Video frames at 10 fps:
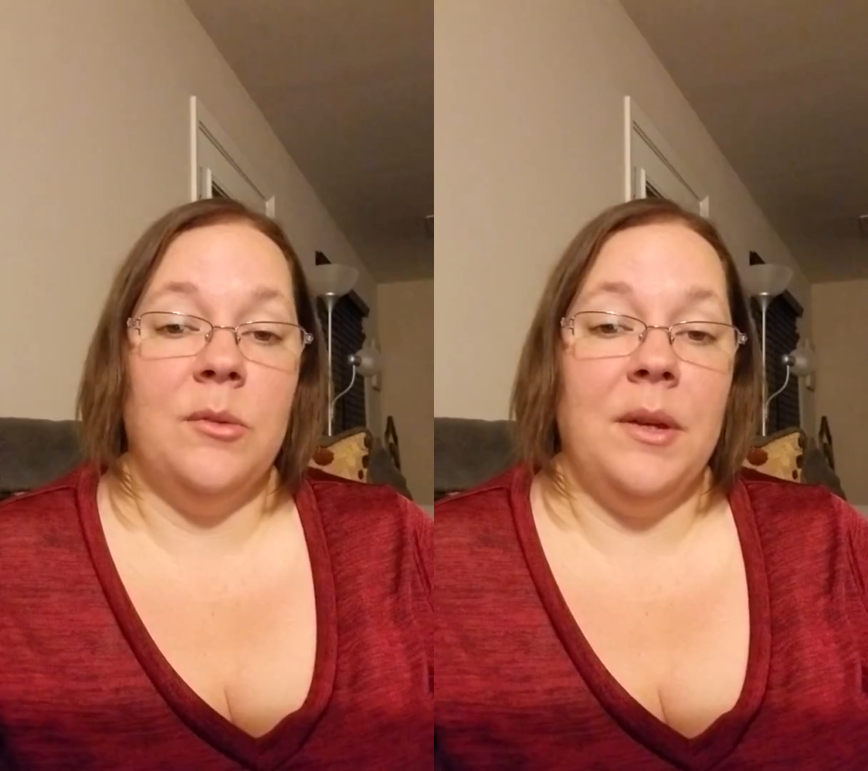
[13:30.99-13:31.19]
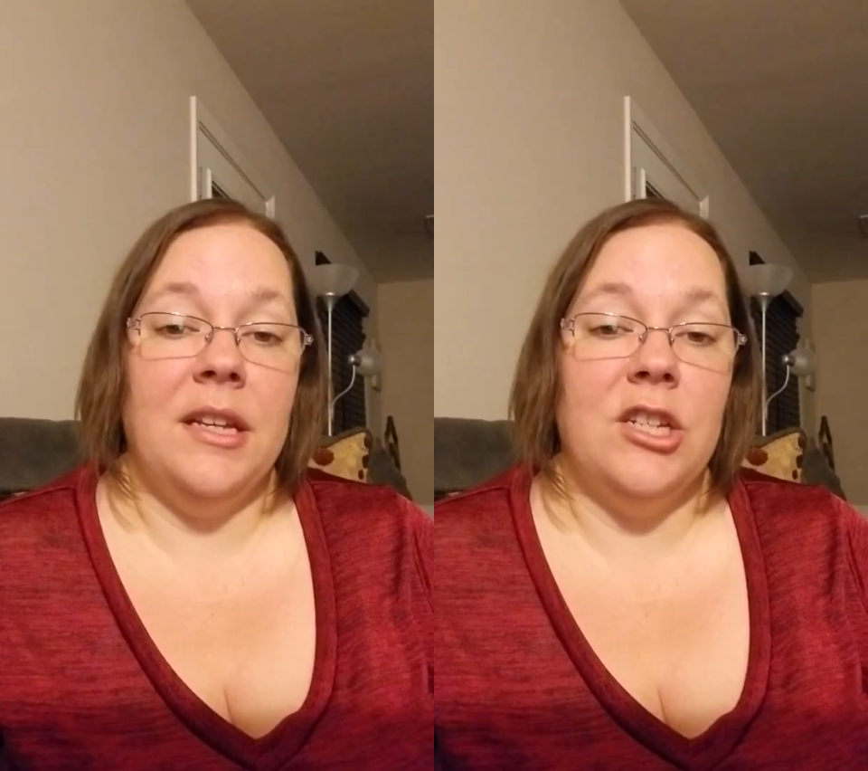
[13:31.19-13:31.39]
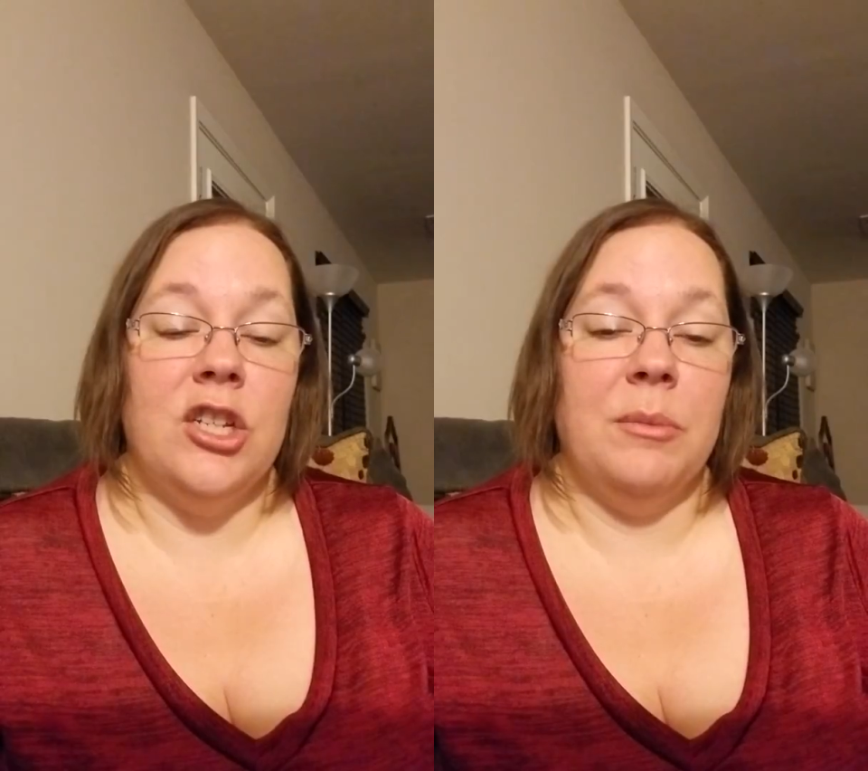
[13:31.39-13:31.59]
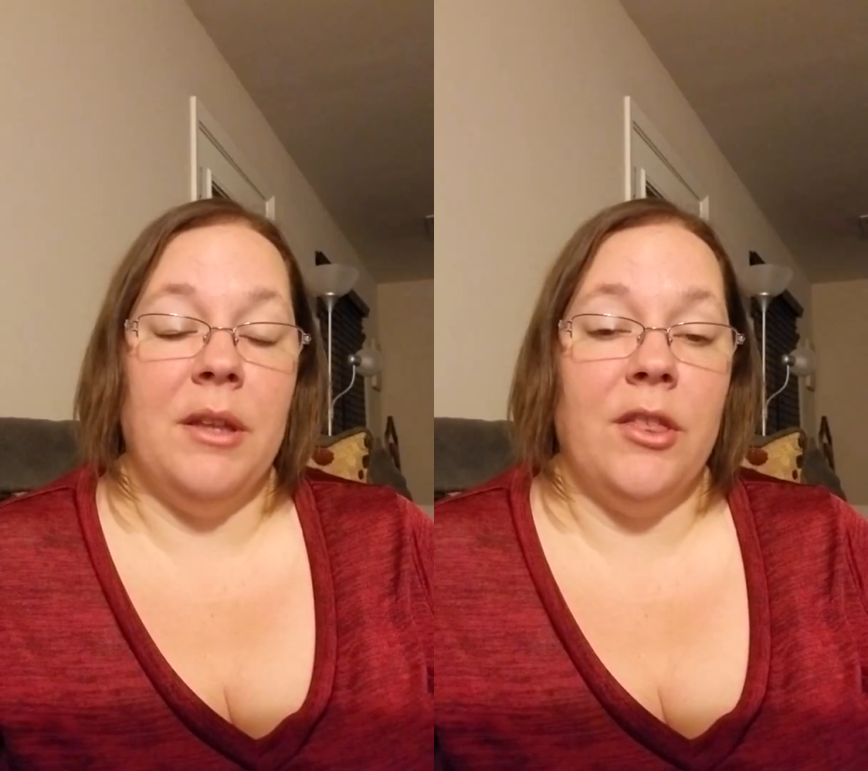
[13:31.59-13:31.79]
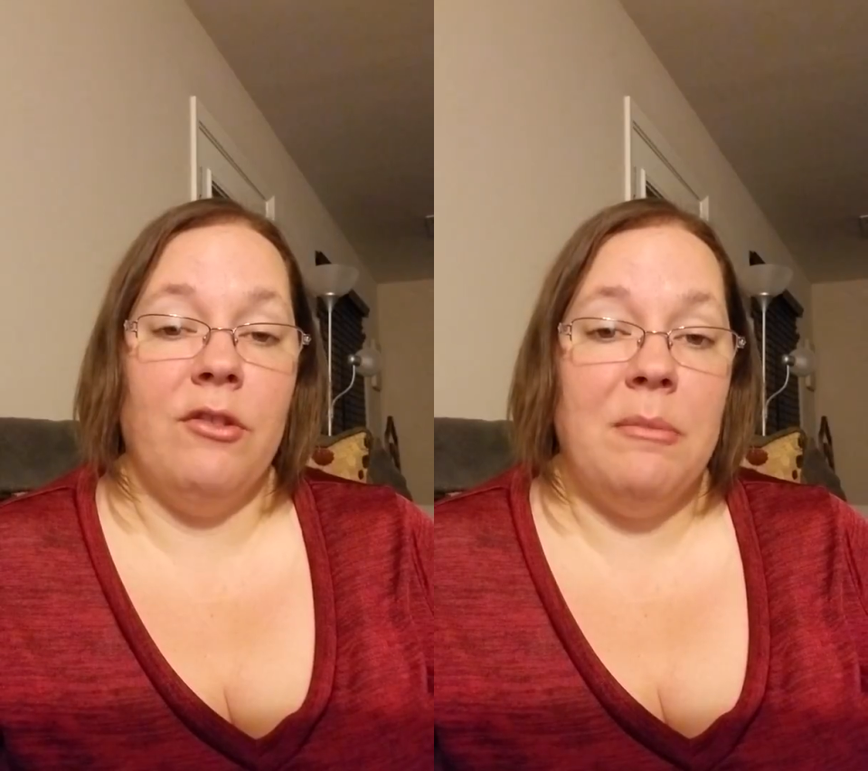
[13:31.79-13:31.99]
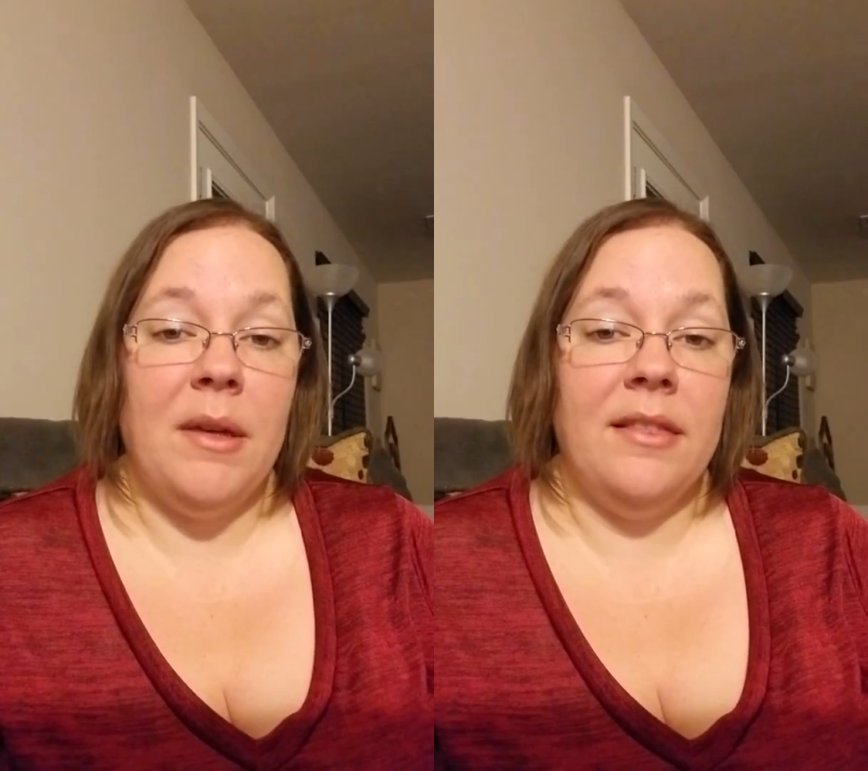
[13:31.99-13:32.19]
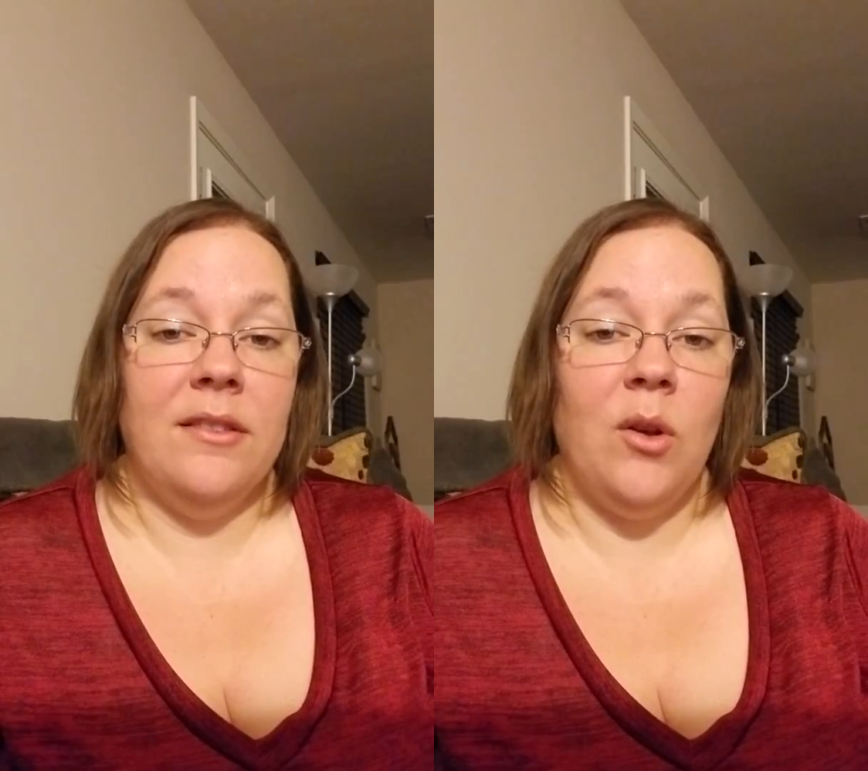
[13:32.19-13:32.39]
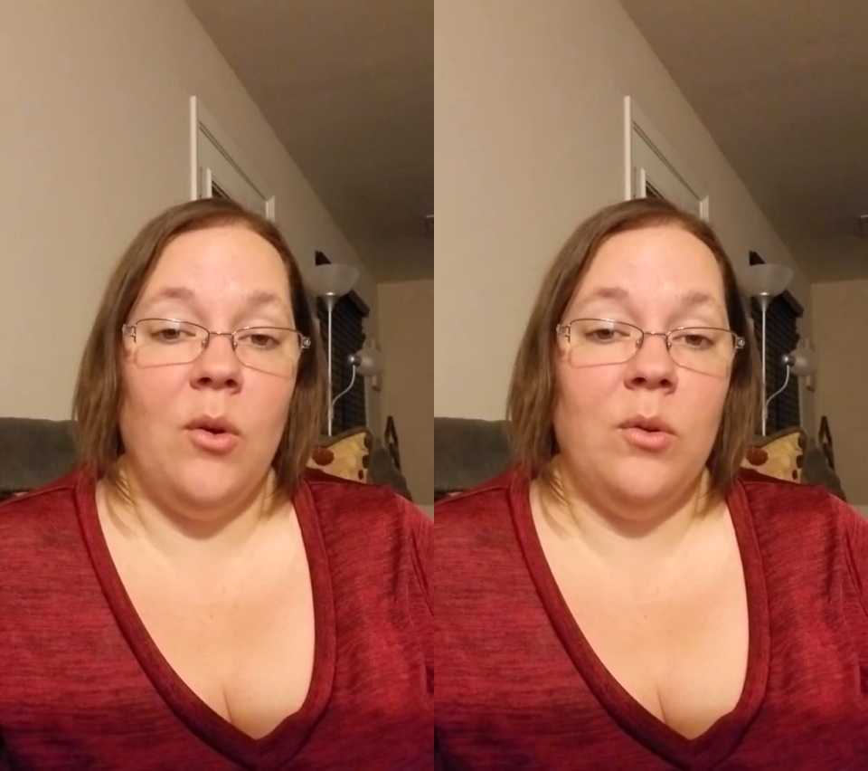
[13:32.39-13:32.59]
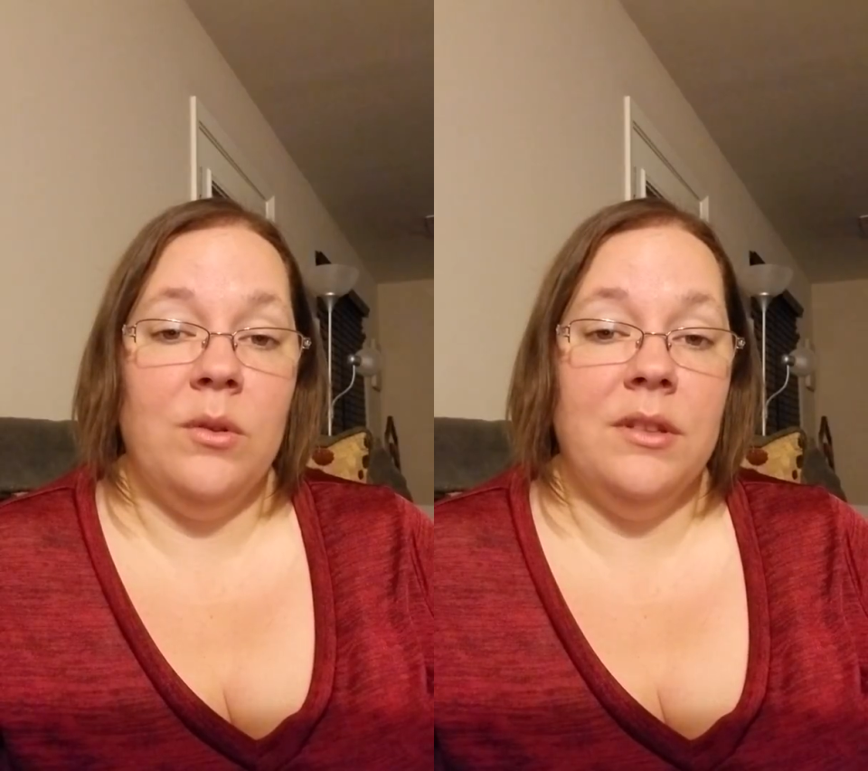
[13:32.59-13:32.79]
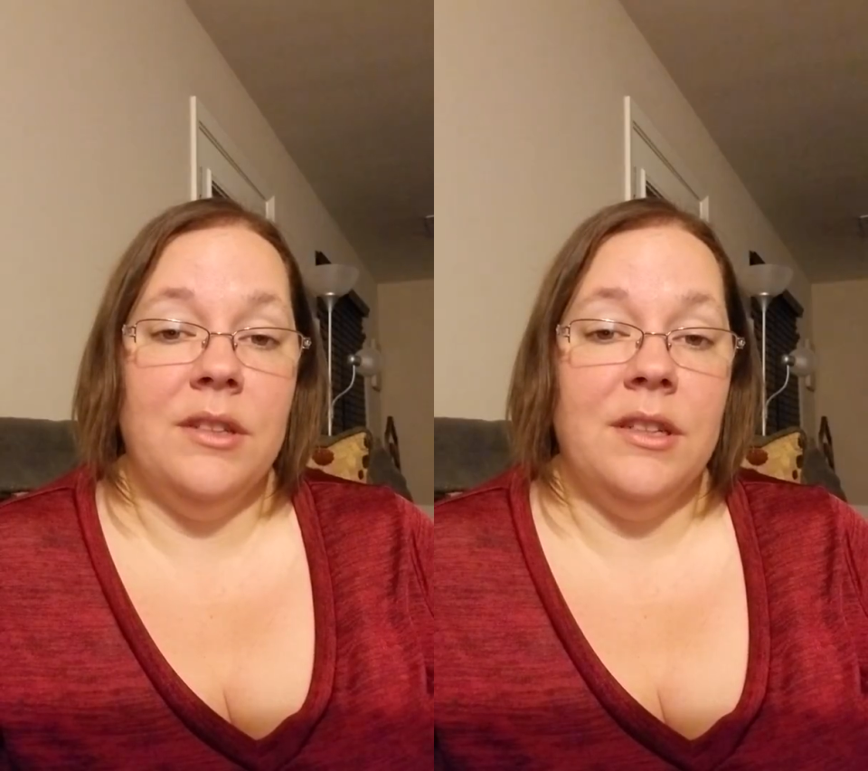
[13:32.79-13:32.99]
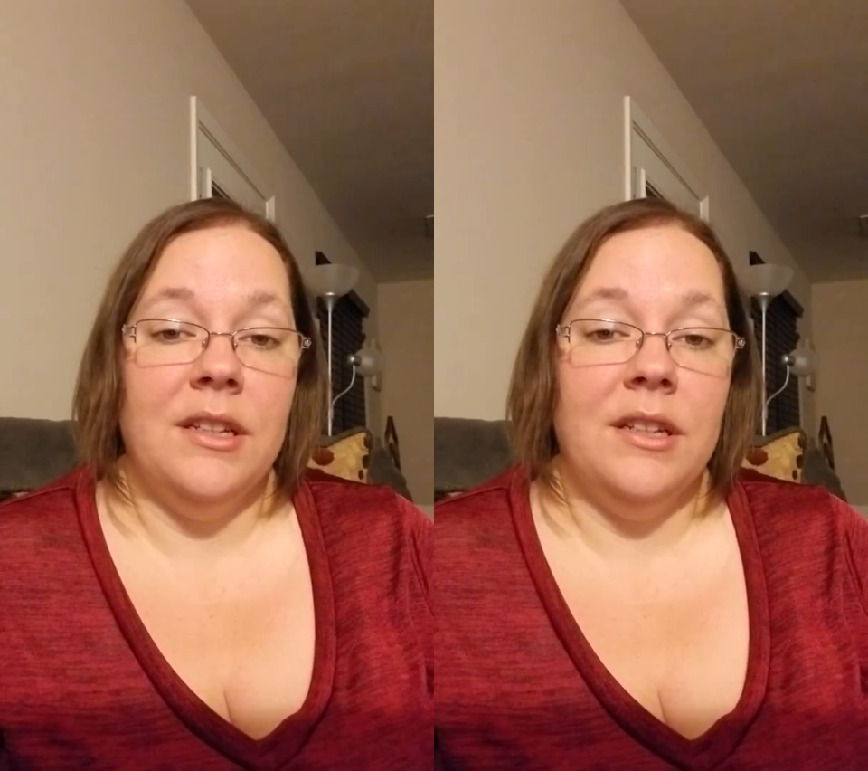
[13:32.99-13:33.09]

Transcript: week she'll be 3 months old,